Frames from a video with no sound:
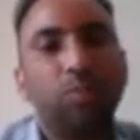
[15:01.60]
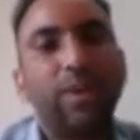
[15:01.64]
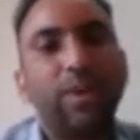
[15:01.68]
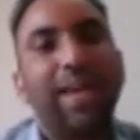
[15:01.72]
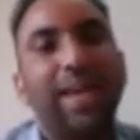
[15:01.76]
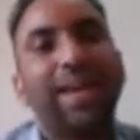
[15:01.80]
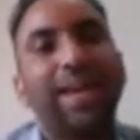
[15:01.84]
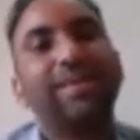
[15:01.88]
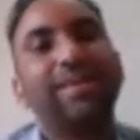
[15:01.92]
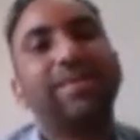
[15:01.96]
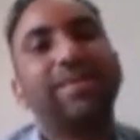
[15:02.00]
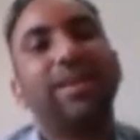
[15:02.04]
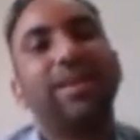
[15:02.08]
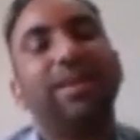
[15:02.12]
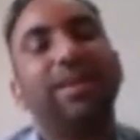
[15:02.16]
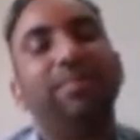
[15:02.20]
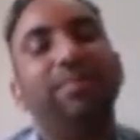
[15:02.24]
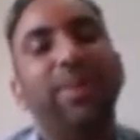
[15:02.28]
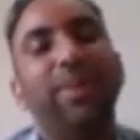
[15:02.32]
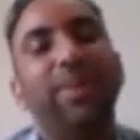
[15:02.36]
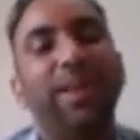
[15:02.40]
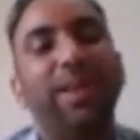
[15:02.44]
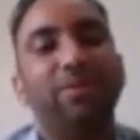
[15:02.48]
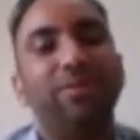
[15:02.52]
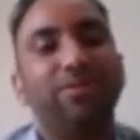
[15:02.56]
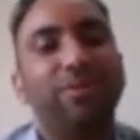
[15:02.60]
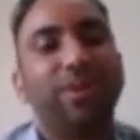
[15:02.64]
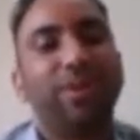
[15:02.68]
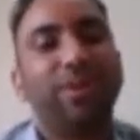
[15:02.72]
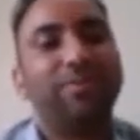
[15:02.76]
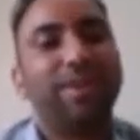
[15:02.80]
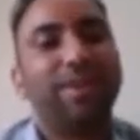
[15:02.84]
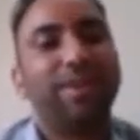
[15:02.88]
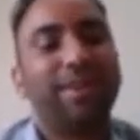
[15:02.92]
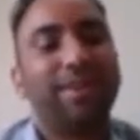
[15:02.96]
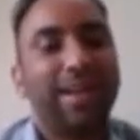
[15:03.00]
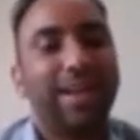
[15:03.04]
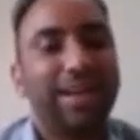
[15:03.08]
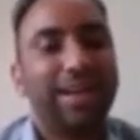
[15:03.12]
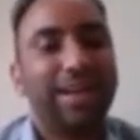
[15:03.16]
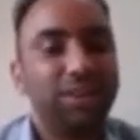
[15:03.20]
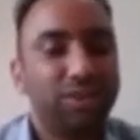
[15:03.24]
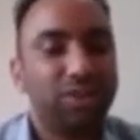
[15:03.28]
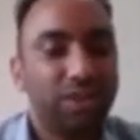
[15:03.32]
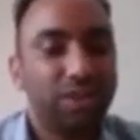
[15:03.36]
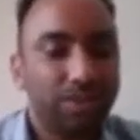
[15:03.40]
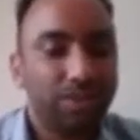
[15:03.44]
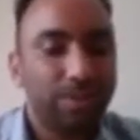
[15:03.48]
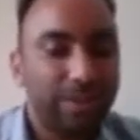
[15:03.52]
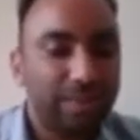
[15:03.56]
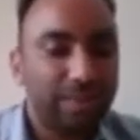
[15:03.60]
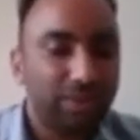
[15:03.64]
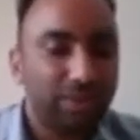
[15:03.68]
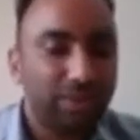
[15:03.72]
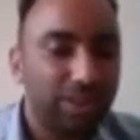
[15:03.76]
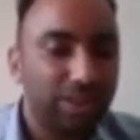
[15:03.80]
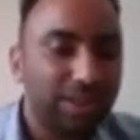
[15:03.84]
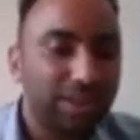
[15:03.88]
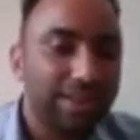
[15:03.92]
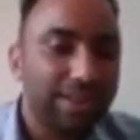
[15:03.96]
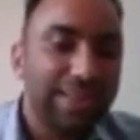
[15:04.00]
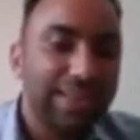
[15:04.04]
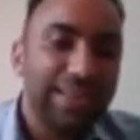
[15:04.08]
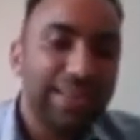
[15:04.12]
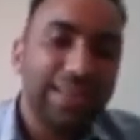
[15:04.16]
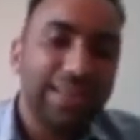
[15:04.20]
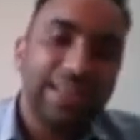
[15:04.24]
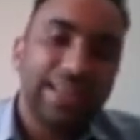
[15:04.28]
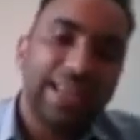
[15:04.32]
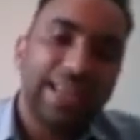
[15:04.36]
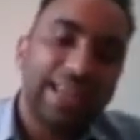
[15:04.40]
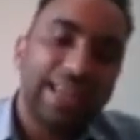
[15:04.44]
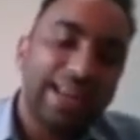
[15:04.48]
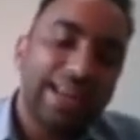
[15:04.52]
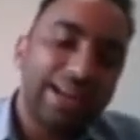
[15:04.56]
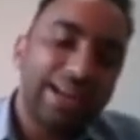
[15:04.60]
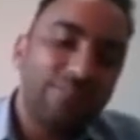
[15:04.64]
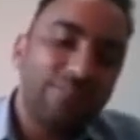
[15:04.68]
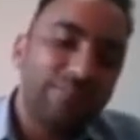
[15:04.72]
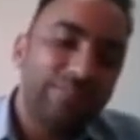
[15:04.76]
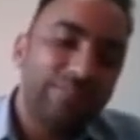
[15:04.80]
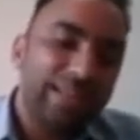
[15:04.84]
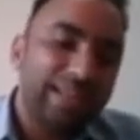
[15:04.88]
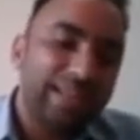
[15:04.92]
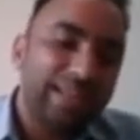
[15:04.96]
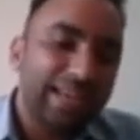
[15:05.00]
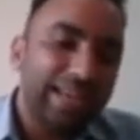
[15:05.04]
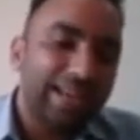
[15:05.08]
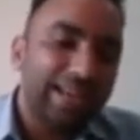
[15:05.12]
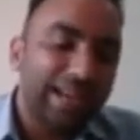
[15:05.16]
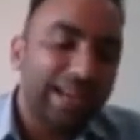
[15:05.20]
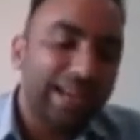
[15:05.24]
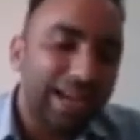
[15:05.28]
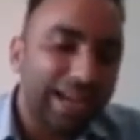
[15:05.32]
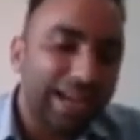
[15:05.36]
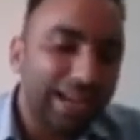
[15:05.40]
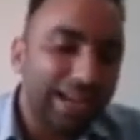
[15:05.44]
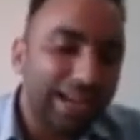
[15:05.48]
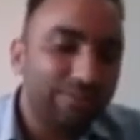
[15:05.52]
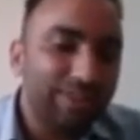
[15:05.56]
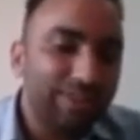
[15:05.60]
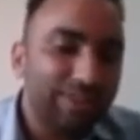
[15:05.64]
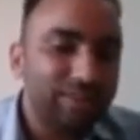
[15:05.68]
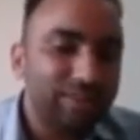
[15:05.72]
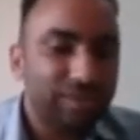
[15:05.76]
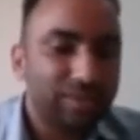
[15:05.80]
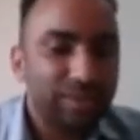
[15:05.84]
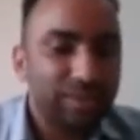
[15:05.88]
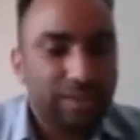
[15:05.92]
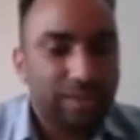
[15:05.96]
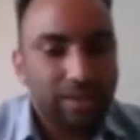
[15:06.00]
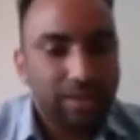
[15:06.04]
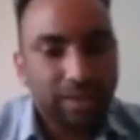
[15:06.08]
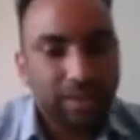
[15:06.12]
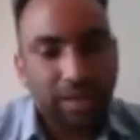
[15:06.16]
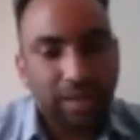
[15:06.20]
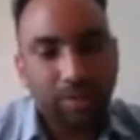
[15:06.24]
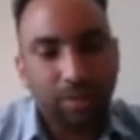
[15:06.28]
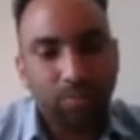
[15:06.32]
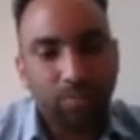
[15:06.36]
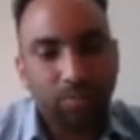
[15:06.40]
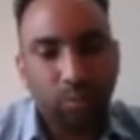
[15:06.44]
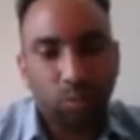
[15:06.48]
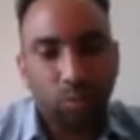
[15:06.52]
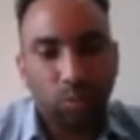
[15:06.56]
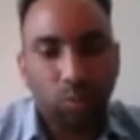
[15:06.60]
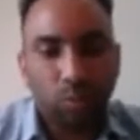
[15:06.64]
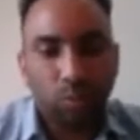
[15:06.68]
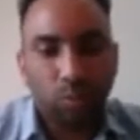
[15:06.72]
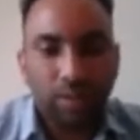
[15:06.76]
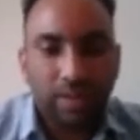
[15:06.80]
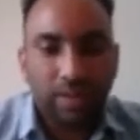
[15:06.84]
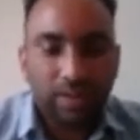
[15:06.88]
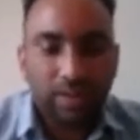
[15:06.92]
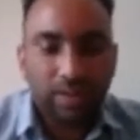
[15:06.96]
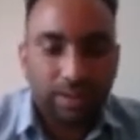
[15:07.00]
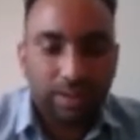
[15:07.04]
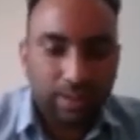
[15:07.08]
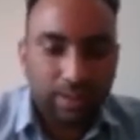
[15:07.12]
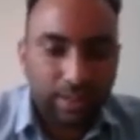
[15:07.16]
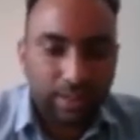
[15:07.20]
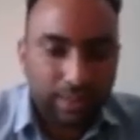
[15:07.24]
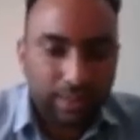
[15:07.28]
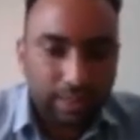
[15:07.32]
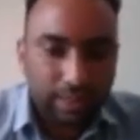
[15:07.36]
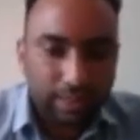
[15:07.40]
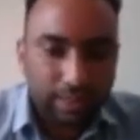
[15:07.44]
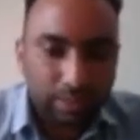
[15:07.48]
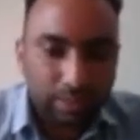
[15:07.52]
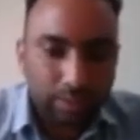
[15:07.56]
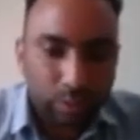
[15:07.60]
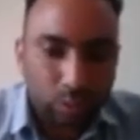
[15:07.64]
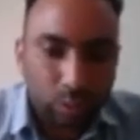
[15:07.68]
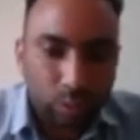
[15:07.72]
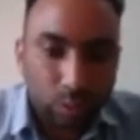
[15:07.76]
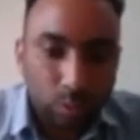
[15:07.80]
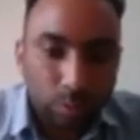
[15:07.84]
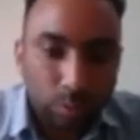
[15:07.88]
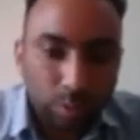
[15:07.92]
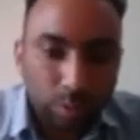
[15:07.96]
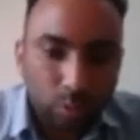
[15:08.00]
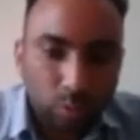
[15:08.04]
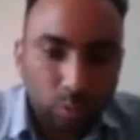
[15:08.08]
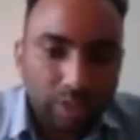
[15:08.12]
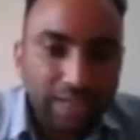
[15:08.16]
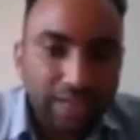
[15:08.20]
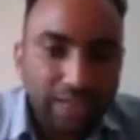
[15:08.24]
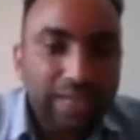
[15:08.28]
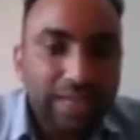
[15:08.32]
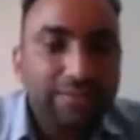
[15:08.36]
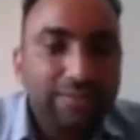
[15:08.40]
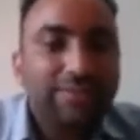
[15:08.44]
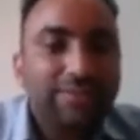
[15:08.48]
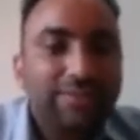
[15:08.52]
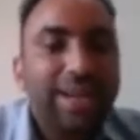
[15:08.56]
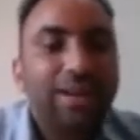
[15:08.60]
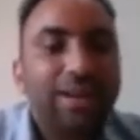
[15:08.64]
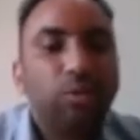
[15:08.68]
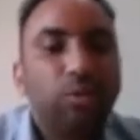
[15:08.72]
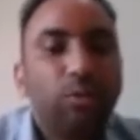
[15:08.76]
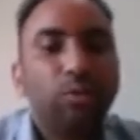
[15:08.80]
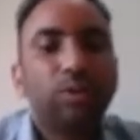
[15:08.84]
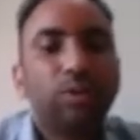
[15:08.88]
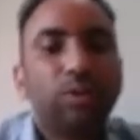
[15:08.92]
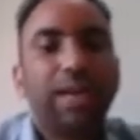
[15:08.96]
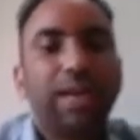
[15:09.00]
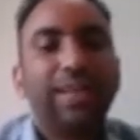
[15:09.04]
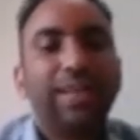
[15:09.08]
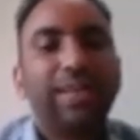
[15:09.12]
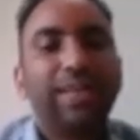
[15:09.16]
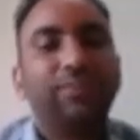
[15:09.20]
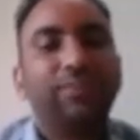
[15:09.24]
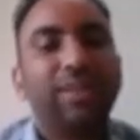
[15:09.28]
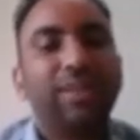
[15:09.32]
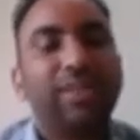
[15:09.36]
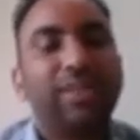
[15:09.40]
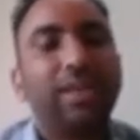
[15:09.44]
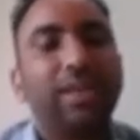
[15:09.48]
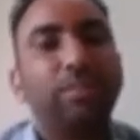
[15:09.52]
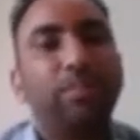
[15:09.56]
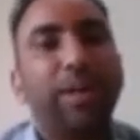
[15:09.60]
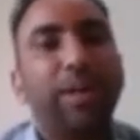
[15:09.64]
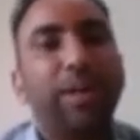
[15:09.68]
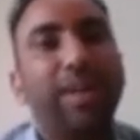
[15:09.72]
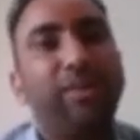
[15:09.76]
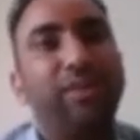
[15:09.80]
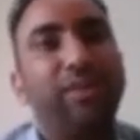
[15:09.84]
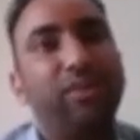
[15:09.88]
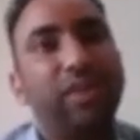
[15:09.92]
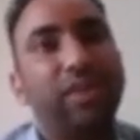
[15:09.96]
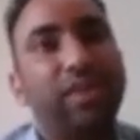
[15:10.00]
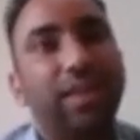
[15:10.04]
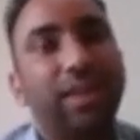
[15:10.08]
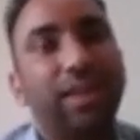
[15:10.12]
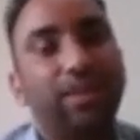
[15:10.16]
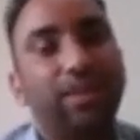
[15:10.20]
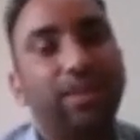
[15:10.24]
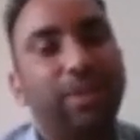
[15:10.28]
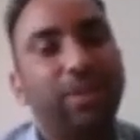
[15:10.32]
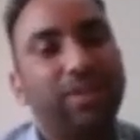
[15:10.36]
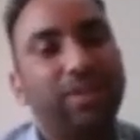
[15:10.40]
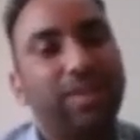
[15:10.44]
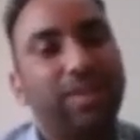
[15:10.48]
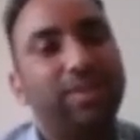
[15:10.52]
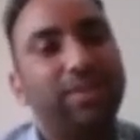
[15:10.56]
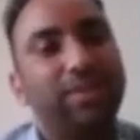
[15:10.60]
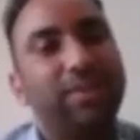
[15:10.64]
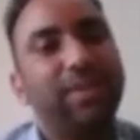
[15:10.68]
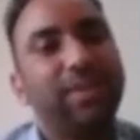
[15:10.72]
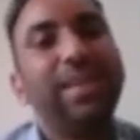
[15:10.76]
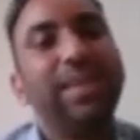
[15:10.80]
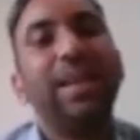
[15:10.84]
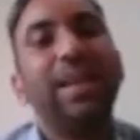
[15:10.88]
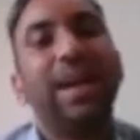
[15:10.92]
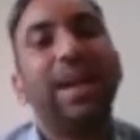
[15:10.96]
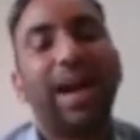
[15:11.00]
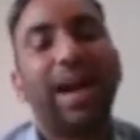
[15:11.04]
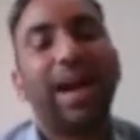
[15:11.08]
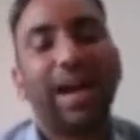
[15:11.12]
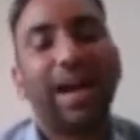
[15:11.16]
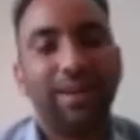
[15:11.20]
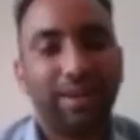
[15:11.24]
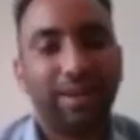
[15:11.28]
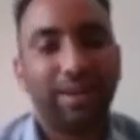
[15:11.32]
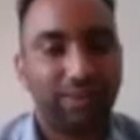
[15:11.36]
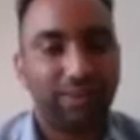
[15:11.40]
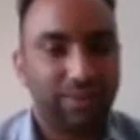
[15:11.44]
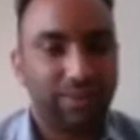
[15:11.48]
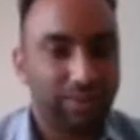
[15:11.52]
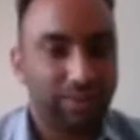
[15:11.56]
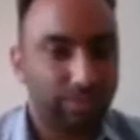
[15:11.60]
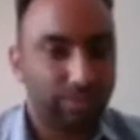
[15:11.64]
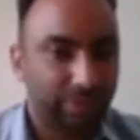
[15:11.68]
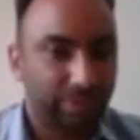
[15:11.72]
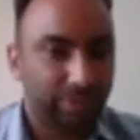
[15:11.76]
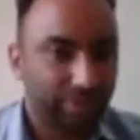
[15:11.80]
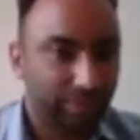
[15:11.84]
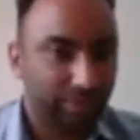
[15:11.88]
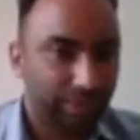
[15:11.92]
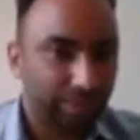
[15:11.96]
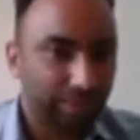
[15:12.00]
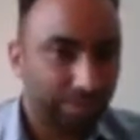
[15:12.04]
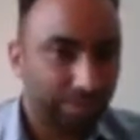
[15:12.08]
as compared to our traditional method. And we can harvest up to uh, 25 to 30% biological efficiency under this method.